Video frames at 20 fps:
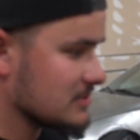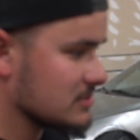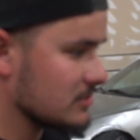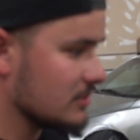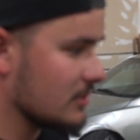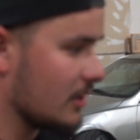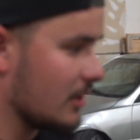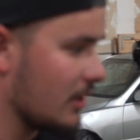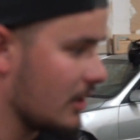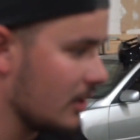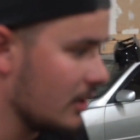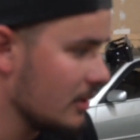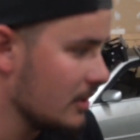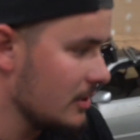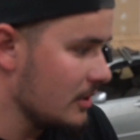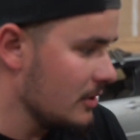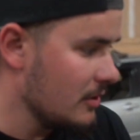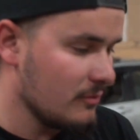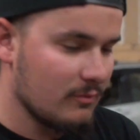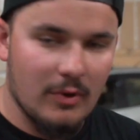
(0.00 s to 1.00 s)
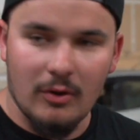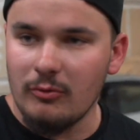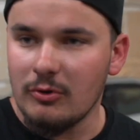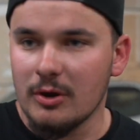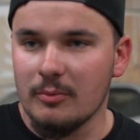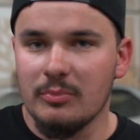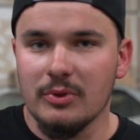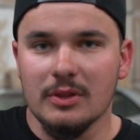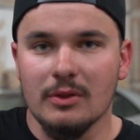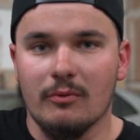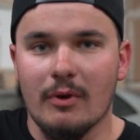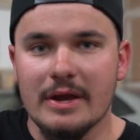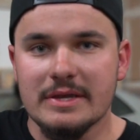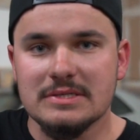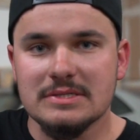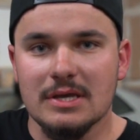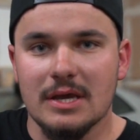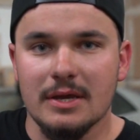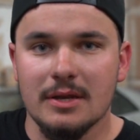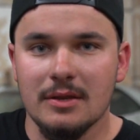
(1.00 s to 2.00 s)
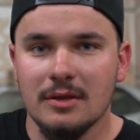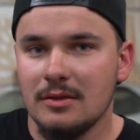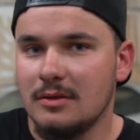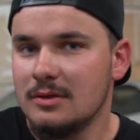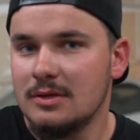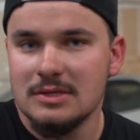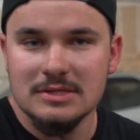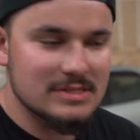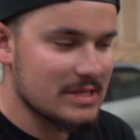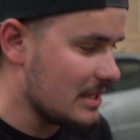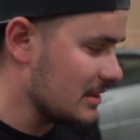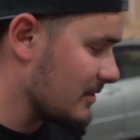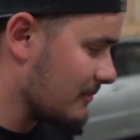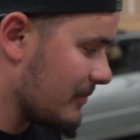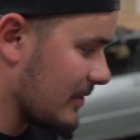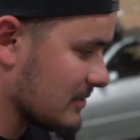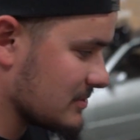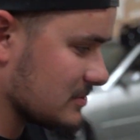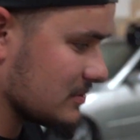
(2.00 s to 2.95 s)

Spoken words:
to the, what would it be, the right side? Slightly bent